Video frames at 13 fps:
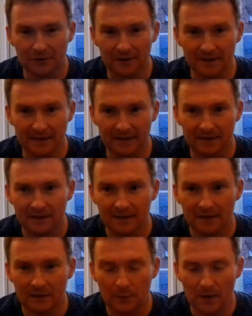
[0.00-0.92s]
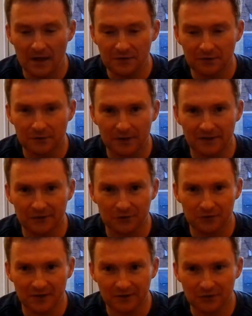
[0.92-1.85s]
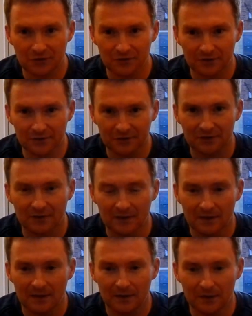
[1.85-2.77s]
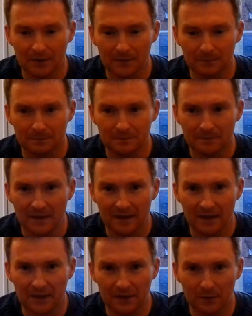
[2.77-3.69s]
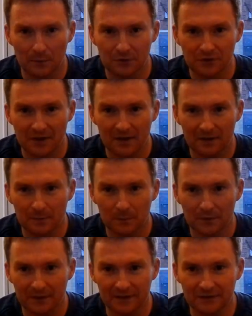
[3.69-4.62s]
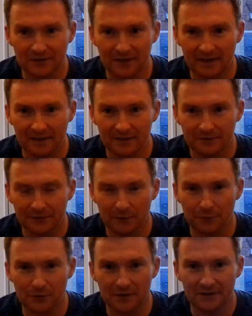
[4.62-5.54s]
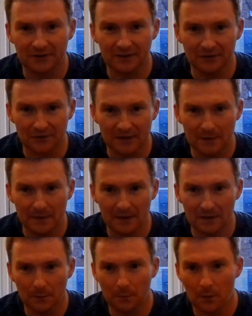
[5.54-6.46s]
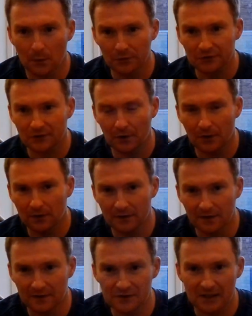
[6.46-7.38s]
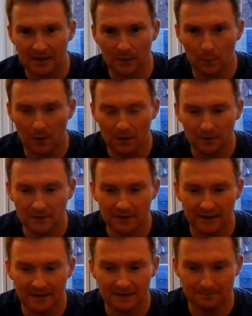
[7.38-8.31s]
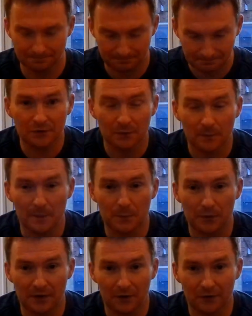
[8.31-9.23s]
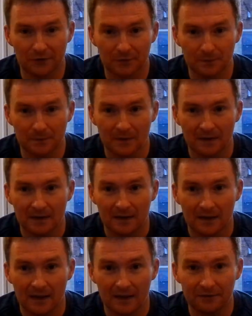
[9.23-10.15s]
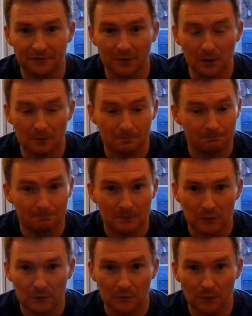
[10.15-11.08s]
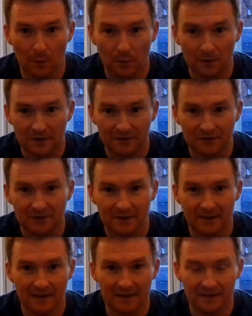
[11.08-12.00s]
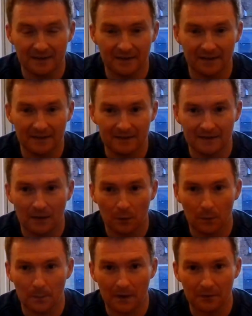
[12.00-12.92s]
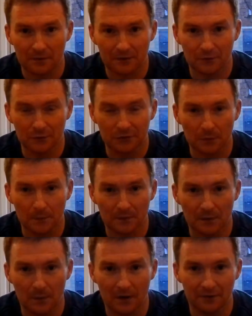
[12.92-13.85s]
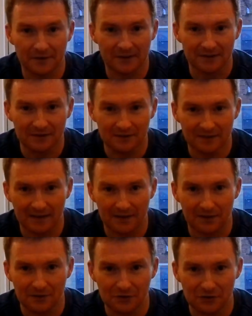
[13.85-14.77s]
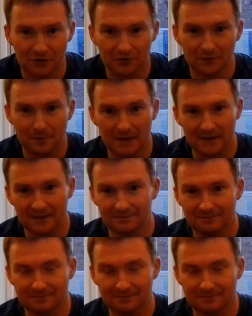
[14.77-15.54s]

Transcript: or any questions or any suggestions or anything I would share, then please uh, feel free to send us an email, post on the channel wall. and it would be pretty awesome. If not, no worries, and uh, hope everything goes swimmingly well for you. Take care. Cheers. Bye.